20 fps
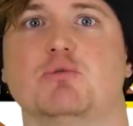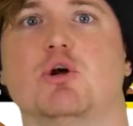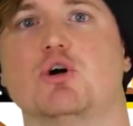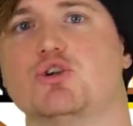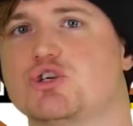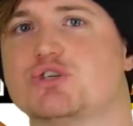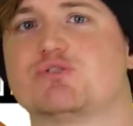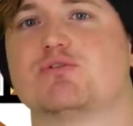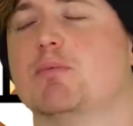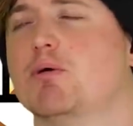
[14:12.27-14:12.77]
not
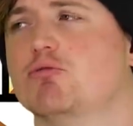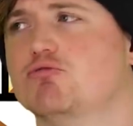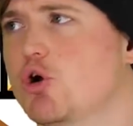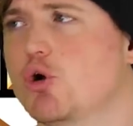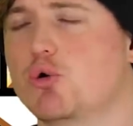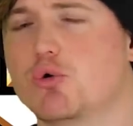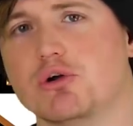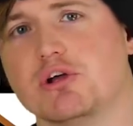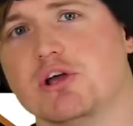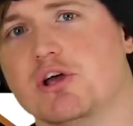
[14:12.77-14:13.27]
just from a
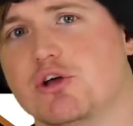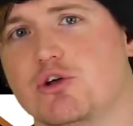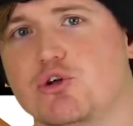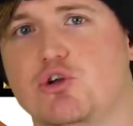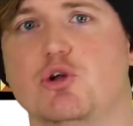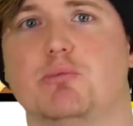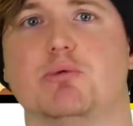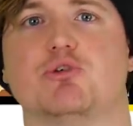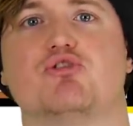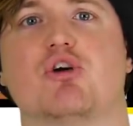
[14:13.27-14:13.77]
rogue
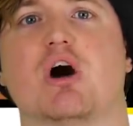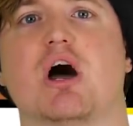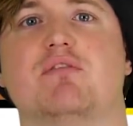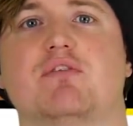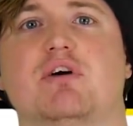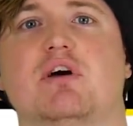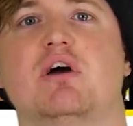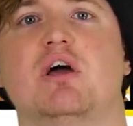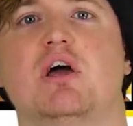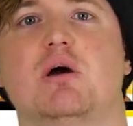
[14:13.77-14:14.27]
Uber
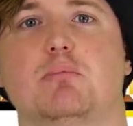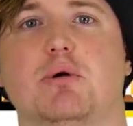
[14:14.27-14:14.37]
driver,